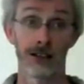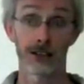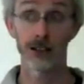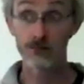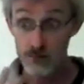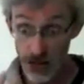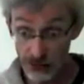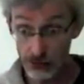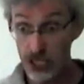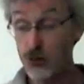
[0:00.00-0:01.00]
So
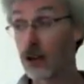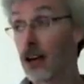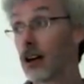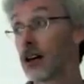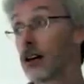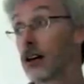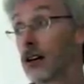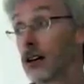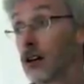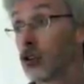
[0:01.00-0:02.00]
make friends with that.
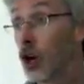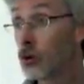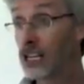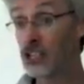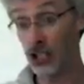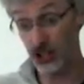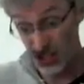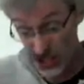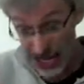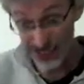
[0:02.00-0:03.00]
Don't eat such
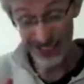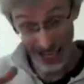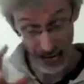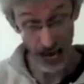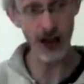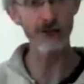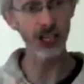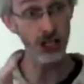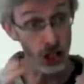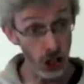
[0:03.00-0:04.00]
dense,
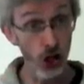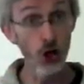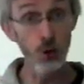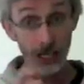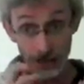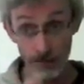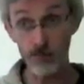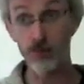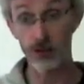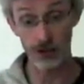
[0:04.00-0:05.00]
heavy, gluey,
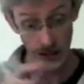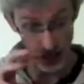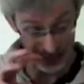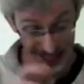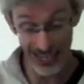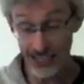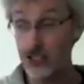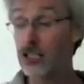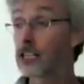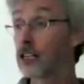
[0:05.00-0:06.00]

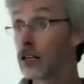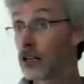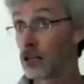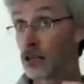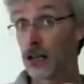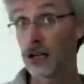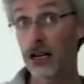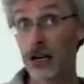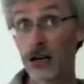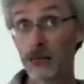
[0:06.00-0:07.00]
intensely
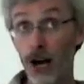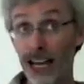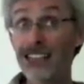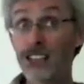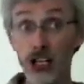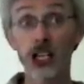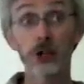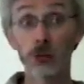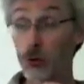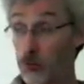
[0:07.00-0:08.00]

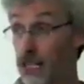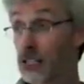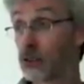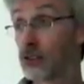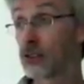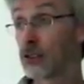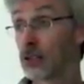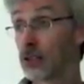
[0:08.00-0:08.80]
indigestible meals.